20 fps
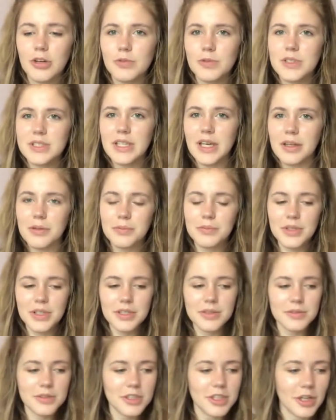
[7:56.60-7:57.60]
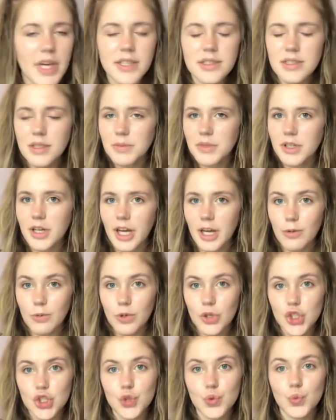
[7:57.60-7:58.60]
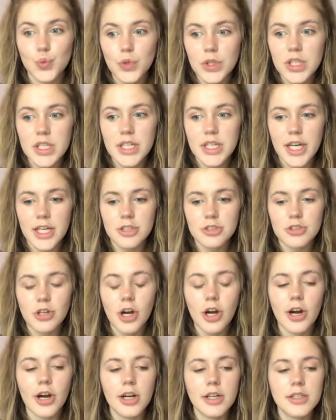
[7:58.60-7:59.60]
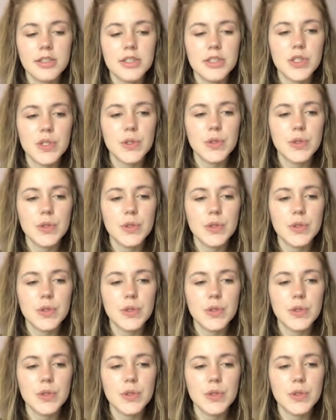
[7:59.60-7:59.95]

100%, but you know, that summer I worked really extra hard